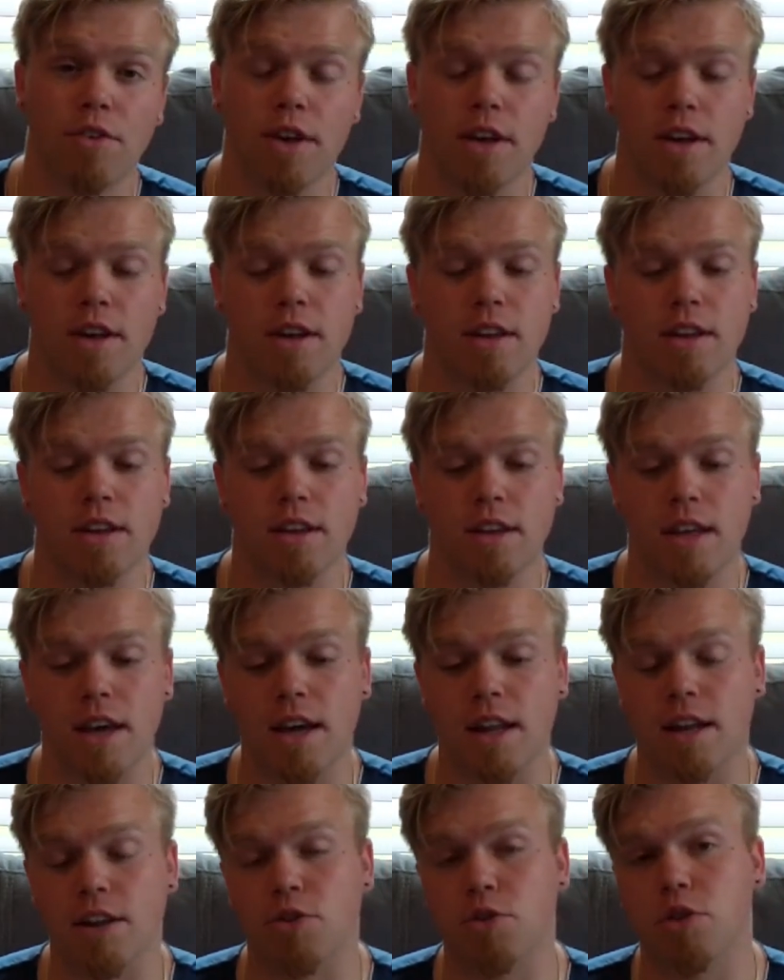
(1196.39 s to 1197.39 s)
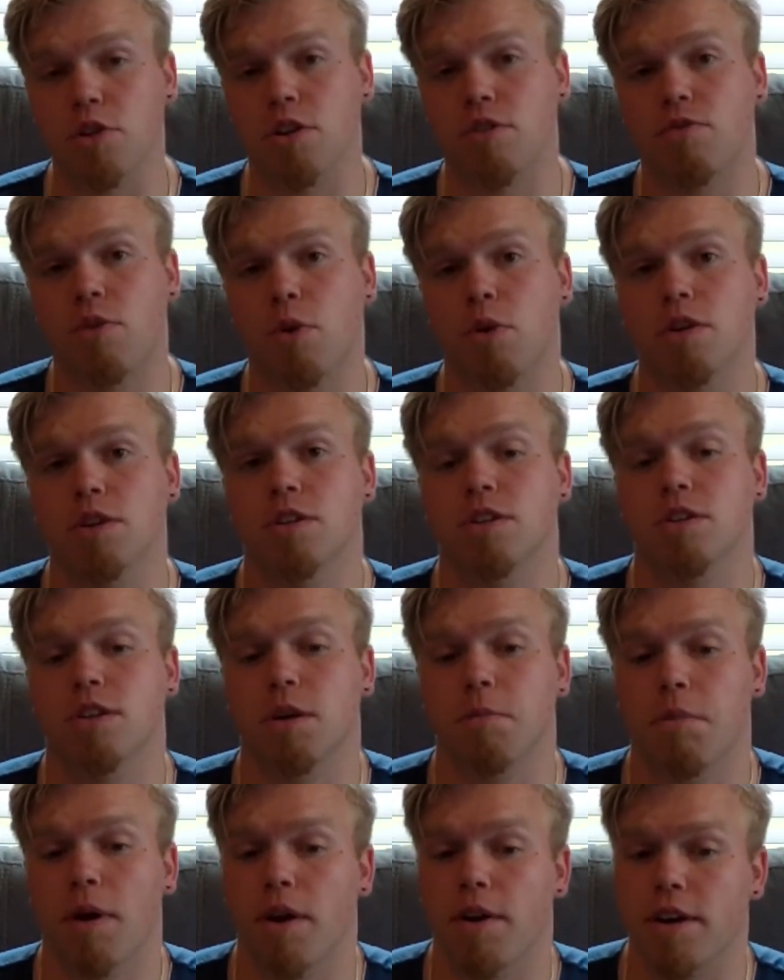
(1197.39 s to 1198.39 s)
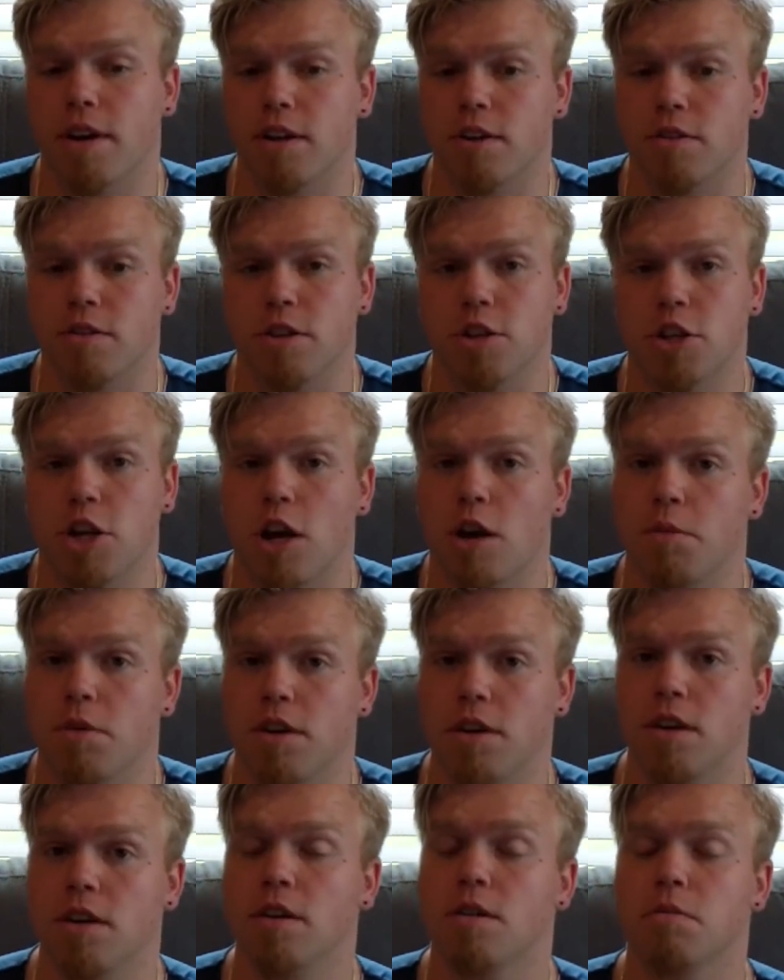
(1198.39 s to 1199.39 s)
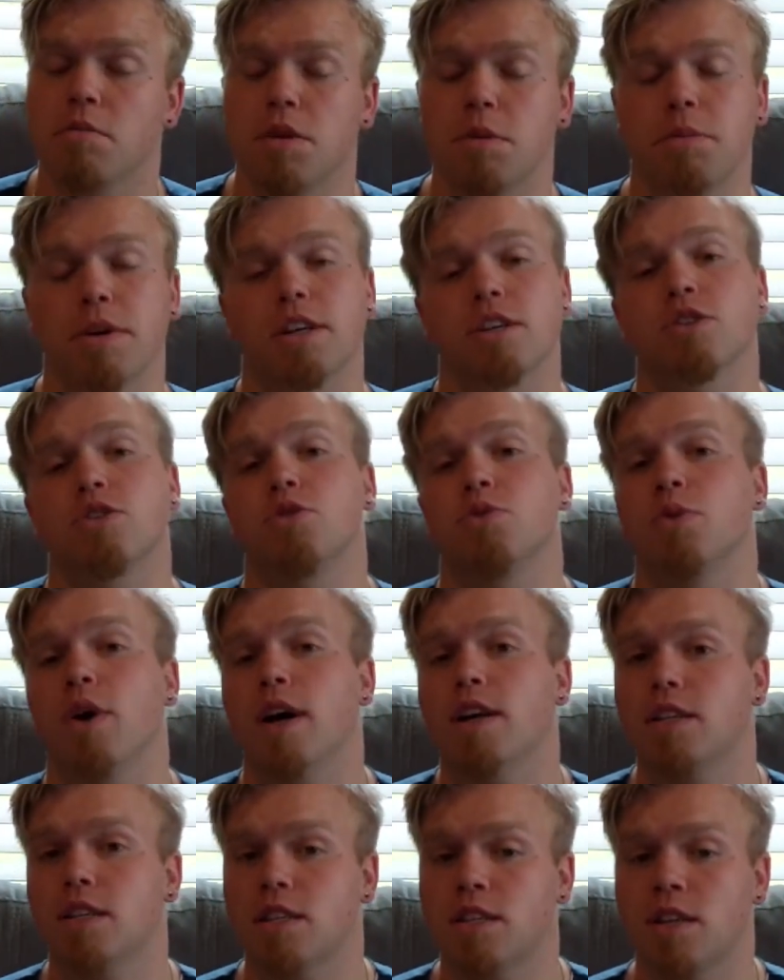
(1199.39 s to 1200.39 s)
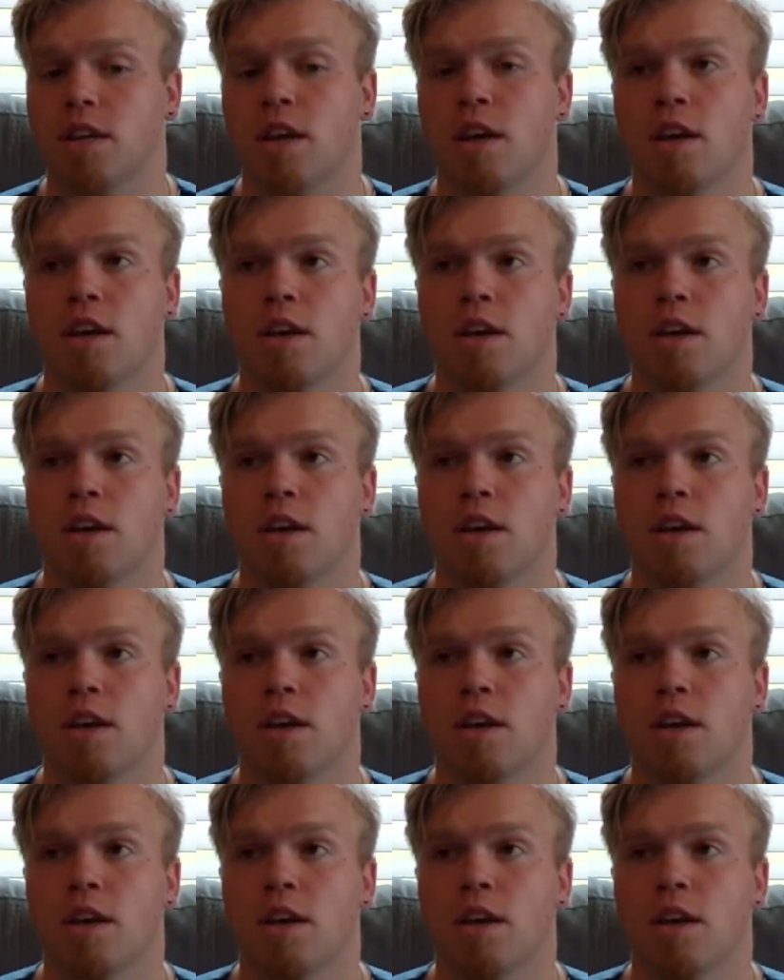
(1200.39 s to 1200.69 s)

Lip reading: And again, I do look forward to comparing it to the Xiaomi Mi Mix 2S,